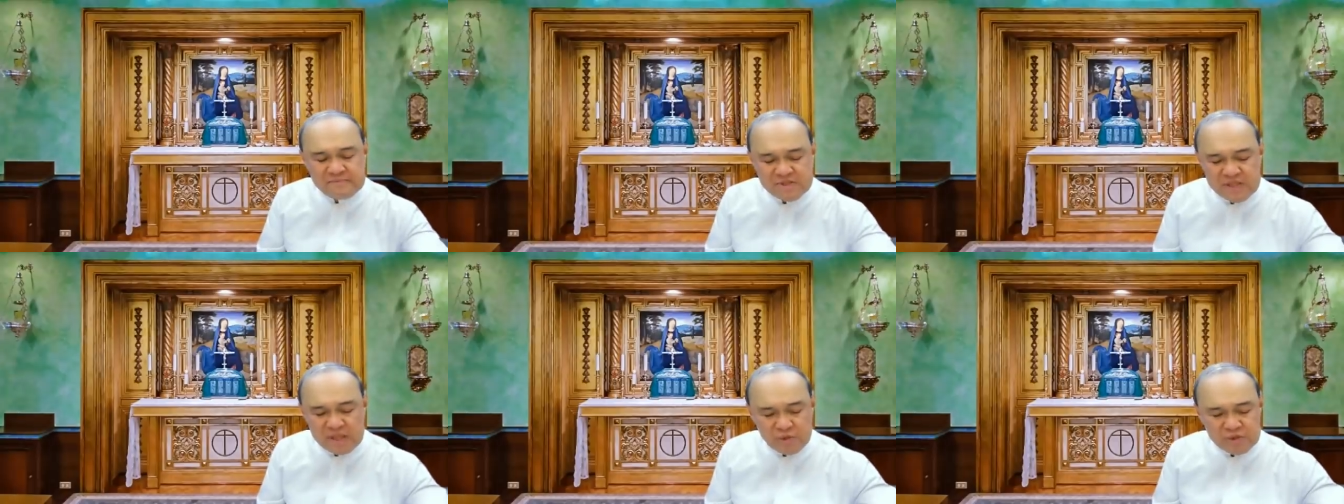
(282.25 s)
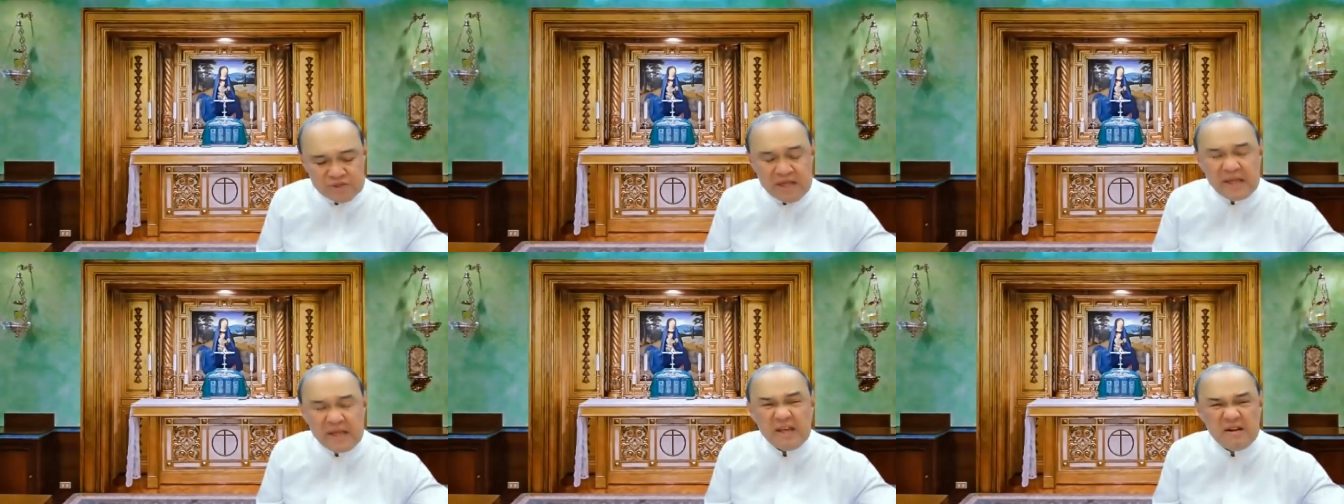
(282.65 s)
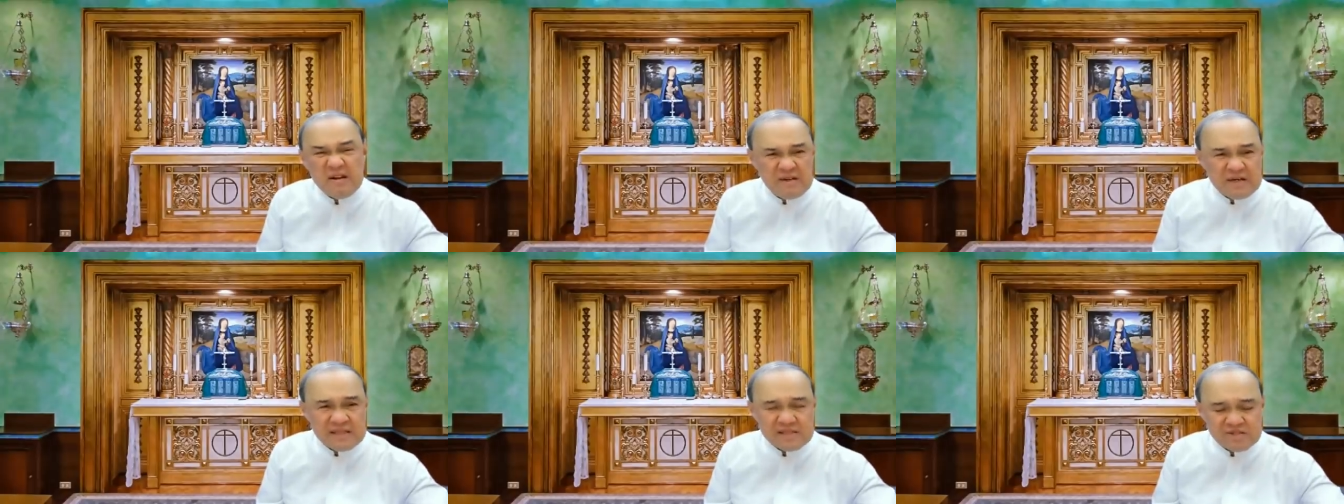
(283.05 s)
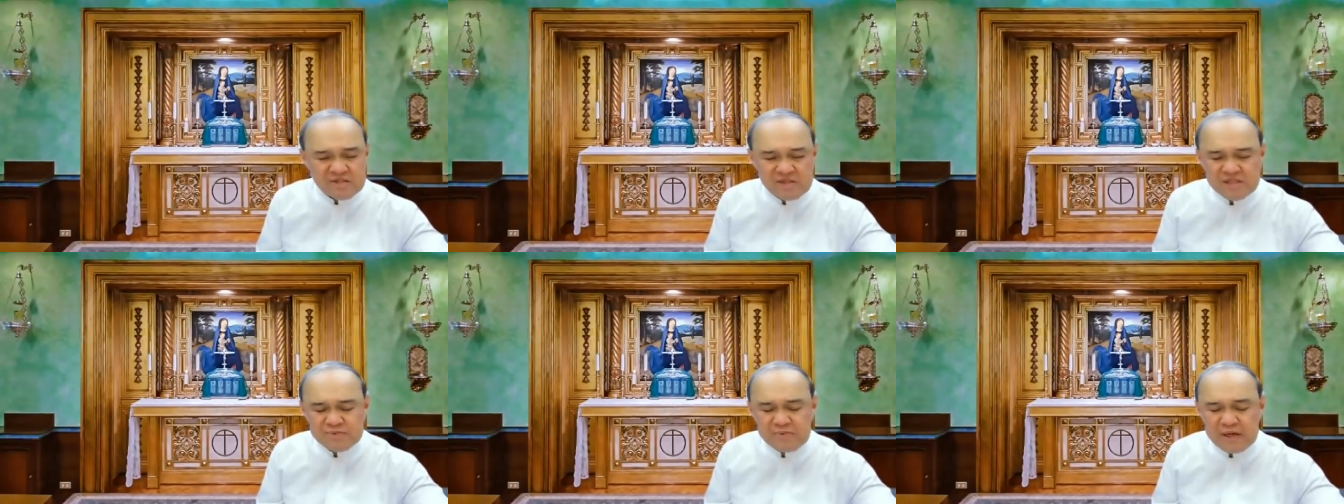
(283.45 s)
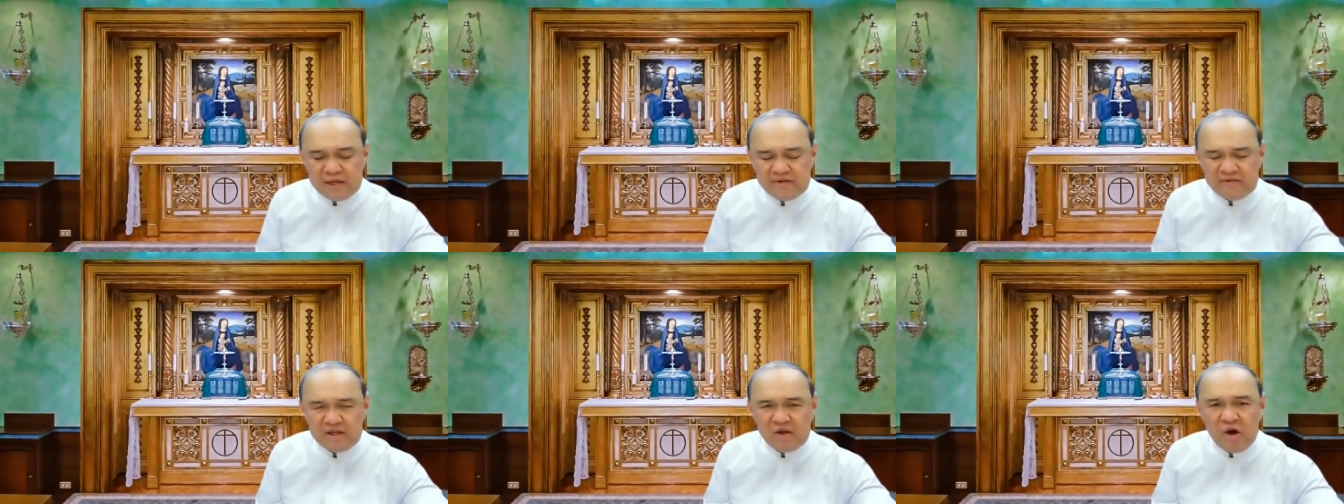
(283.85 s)
shall we say, hindrance to the
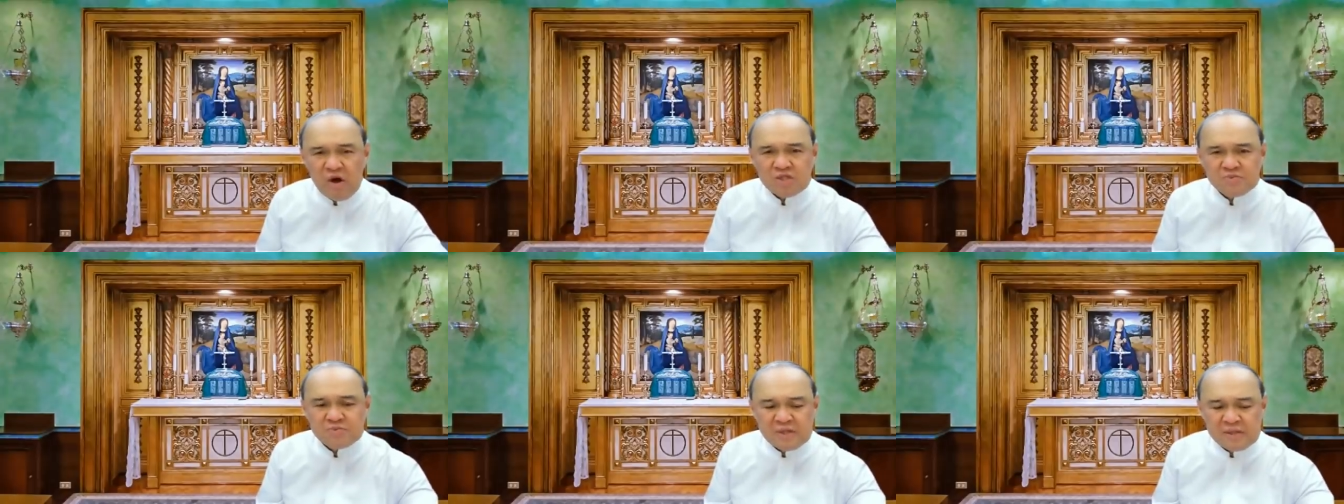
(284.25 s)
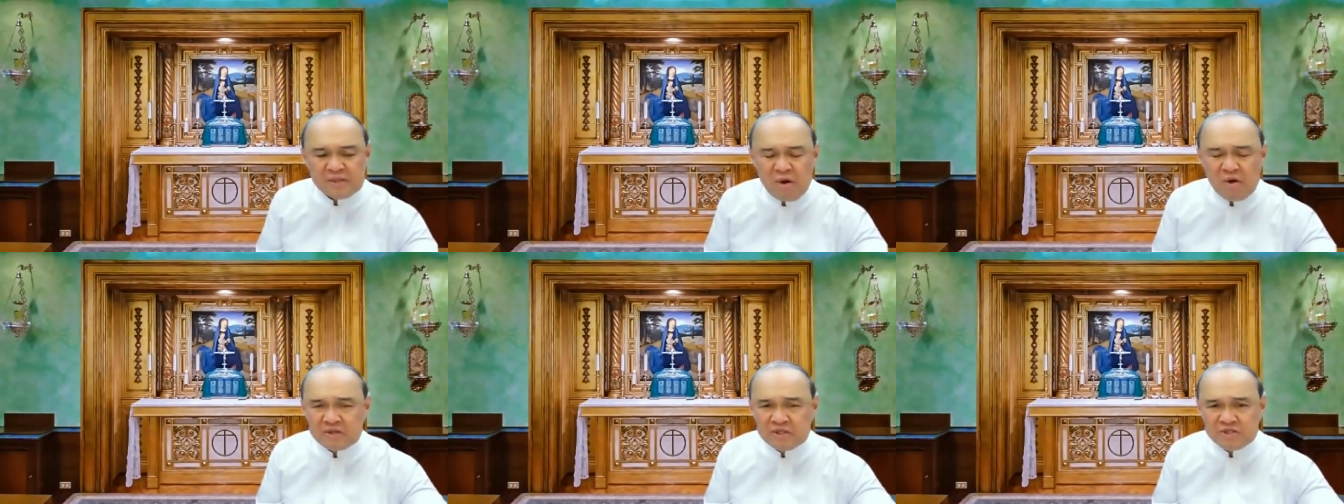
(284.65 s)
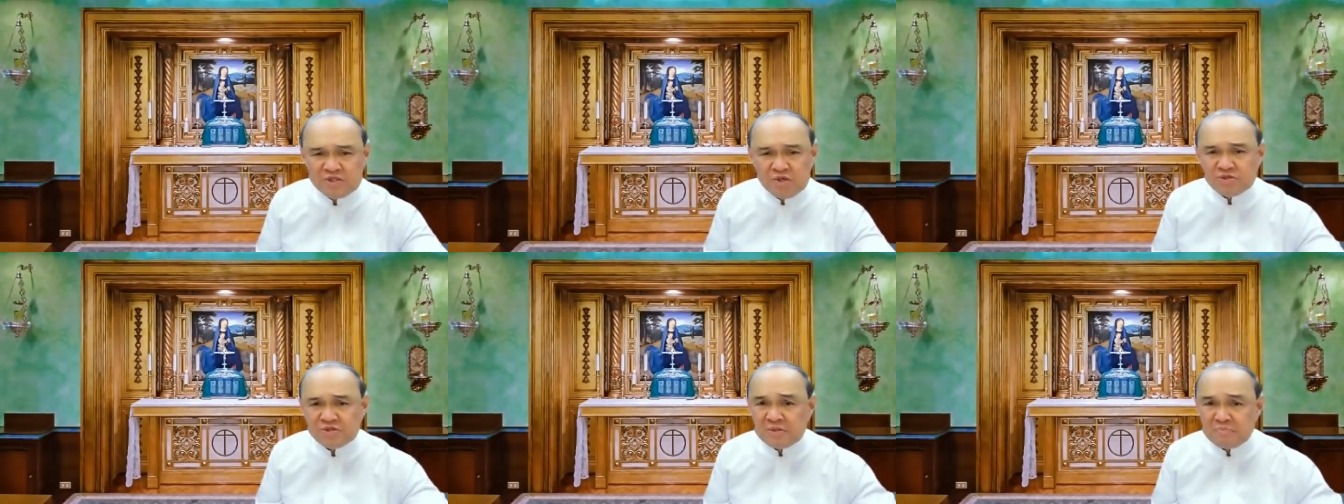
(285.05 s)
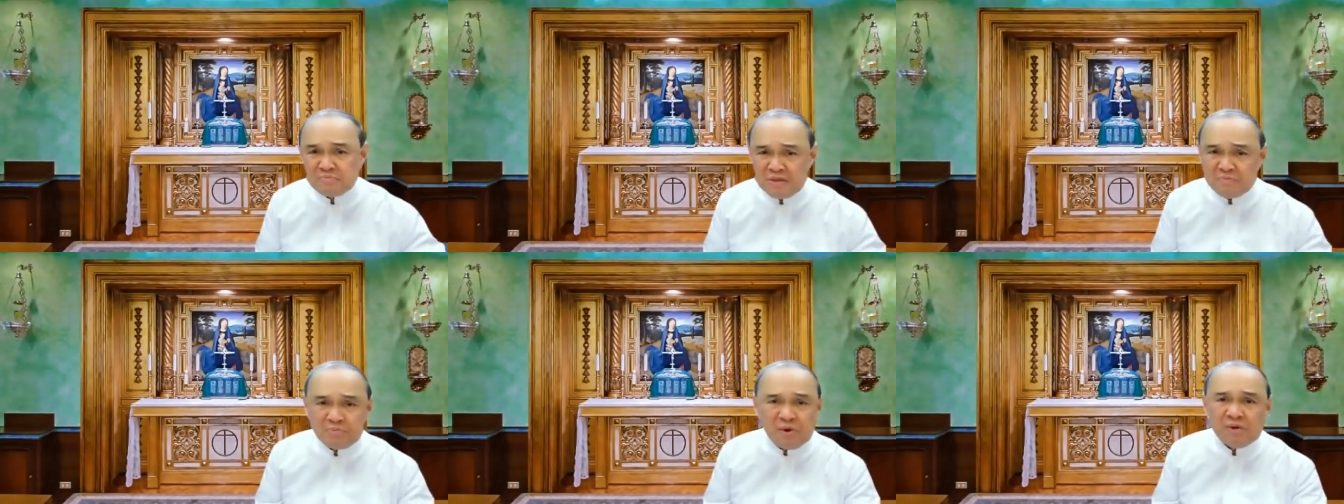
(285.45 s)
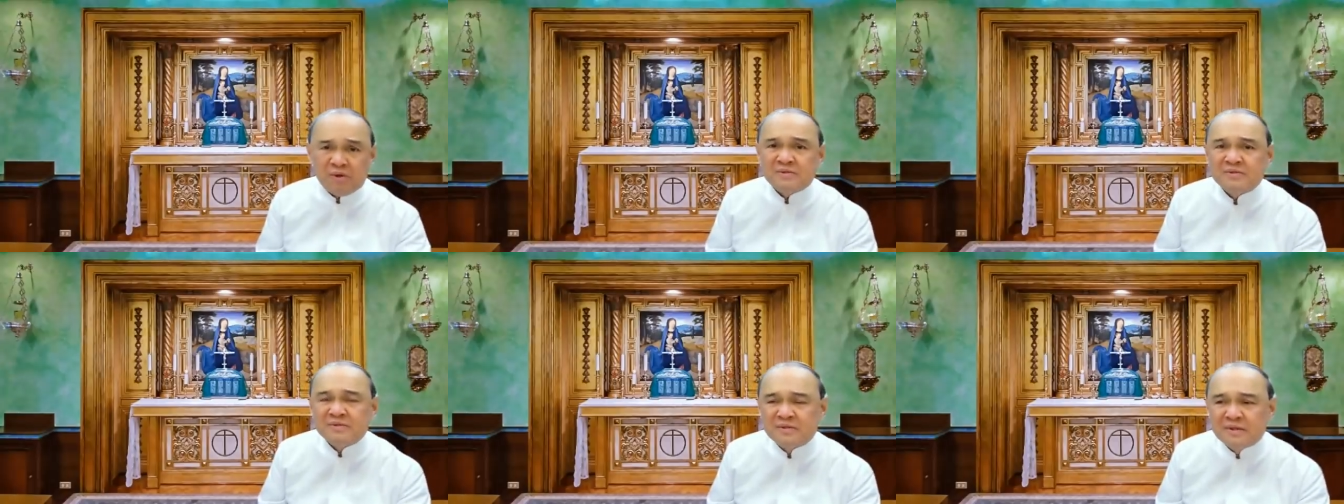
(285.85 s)
spread of the gospel among the chosen
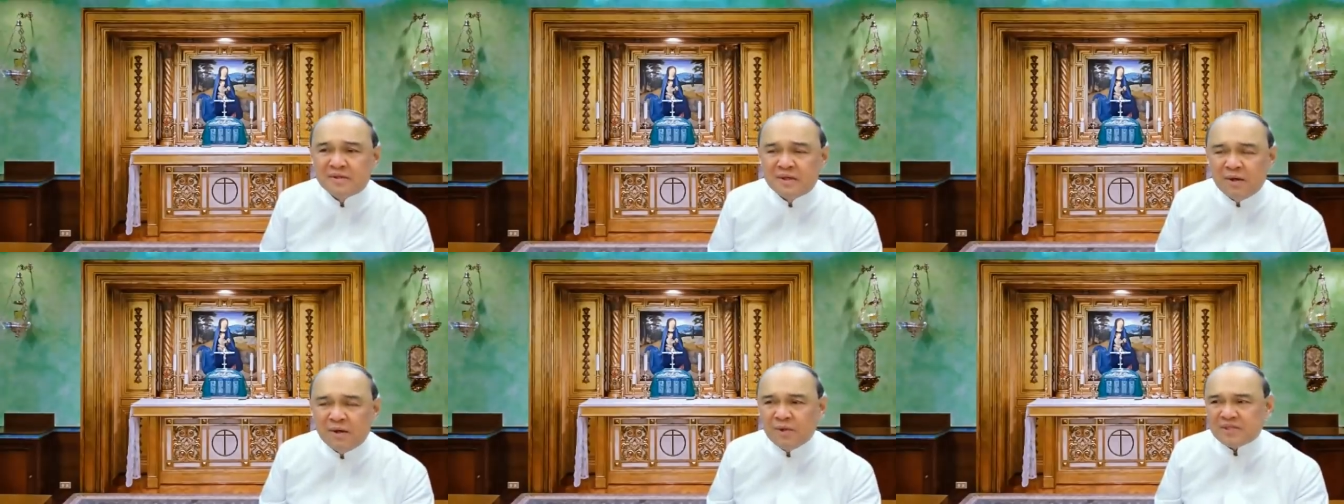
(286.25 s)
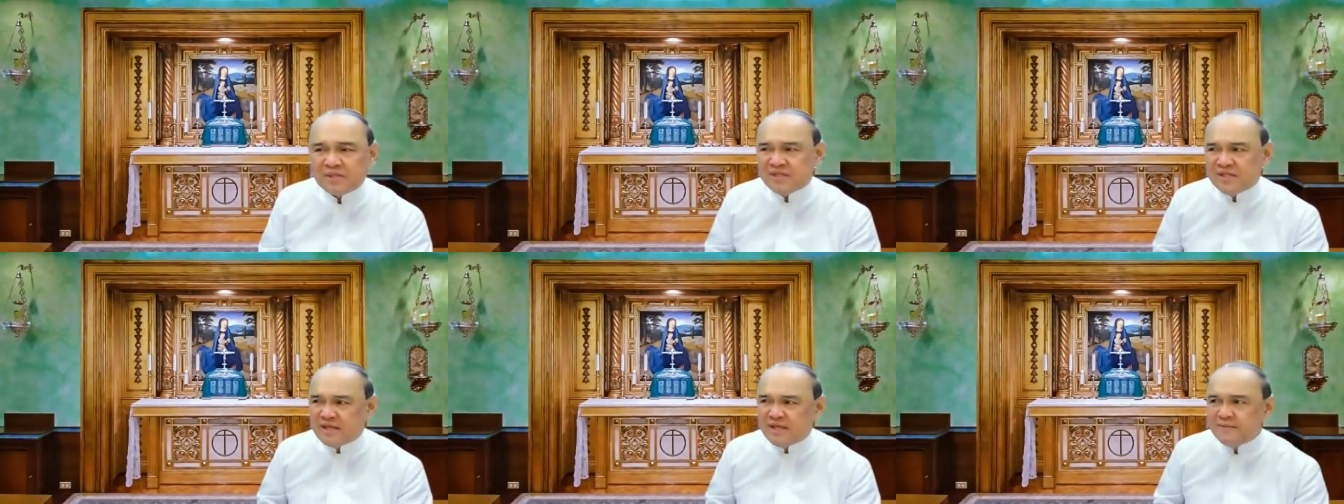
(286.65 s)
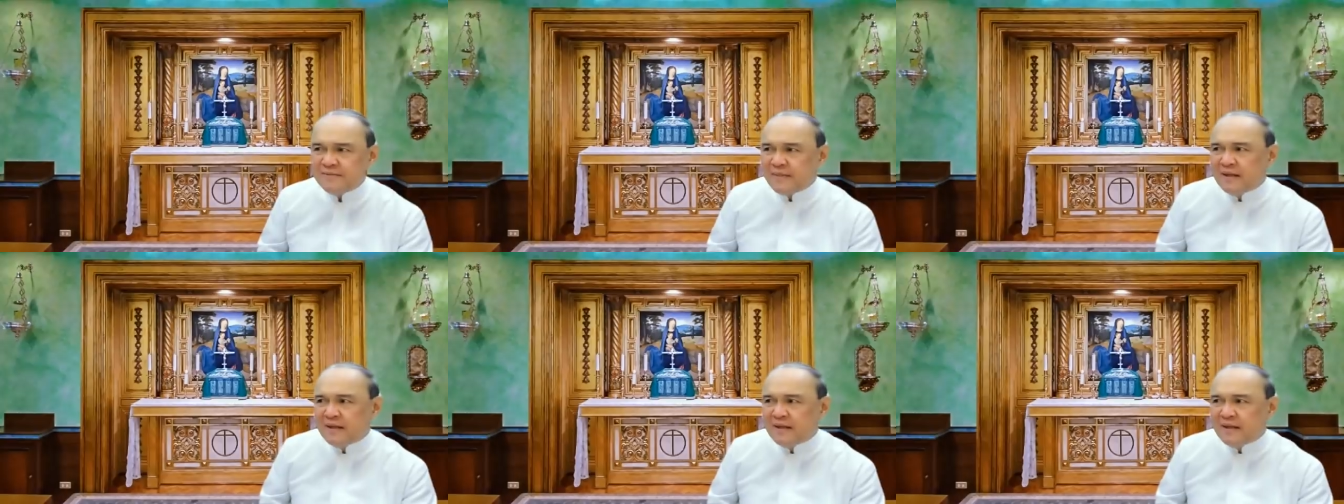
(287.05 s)
people was the,